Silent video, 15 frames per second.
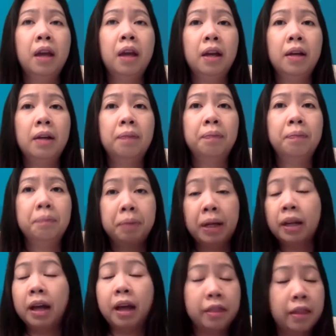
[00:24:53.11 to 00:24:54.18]

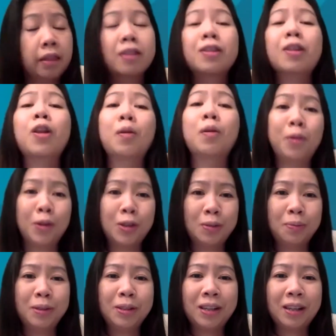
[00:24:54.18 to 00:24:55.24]
But I think there's a lot more to
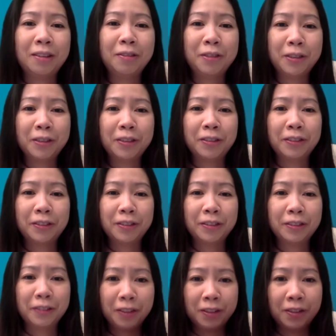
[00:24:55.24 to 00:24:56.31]
be done for